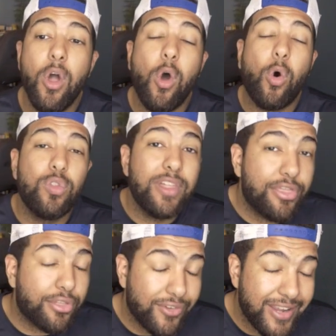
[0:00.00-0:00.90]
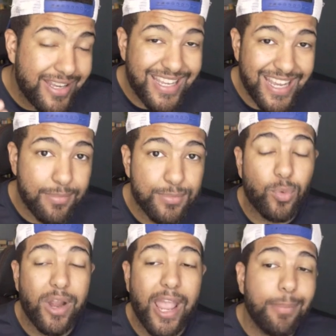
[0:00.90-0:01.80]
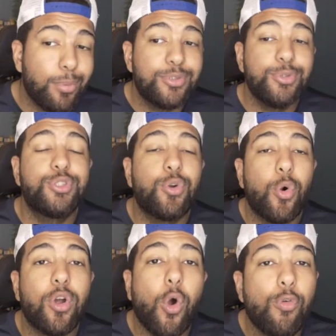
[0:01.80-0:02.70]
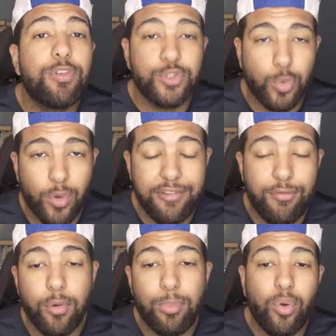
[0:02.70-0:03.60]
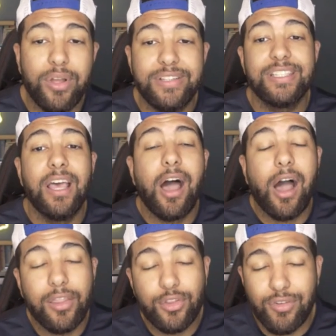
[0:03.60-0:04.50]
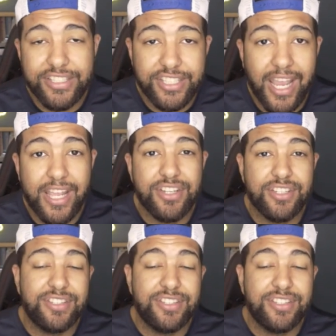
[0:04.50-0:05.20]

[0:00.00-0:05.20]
Only 3 teams were able to score over 24 points on the Ragin' Cajuns.